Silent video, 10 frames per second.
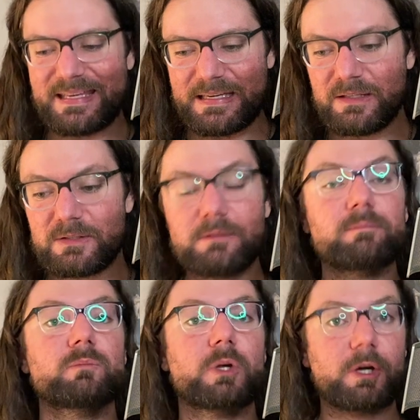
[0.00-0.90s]
it,
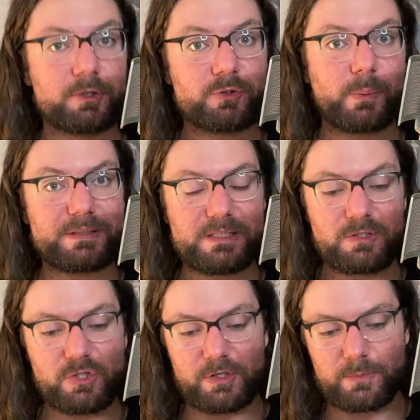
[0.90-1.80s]
card 20,
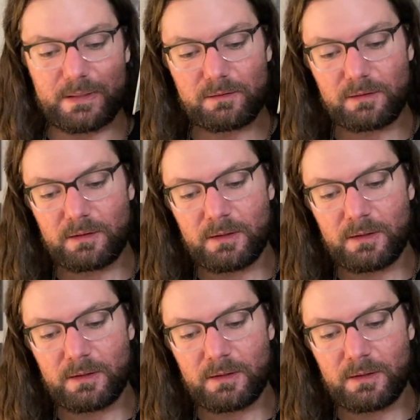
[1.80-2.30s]
Judgment,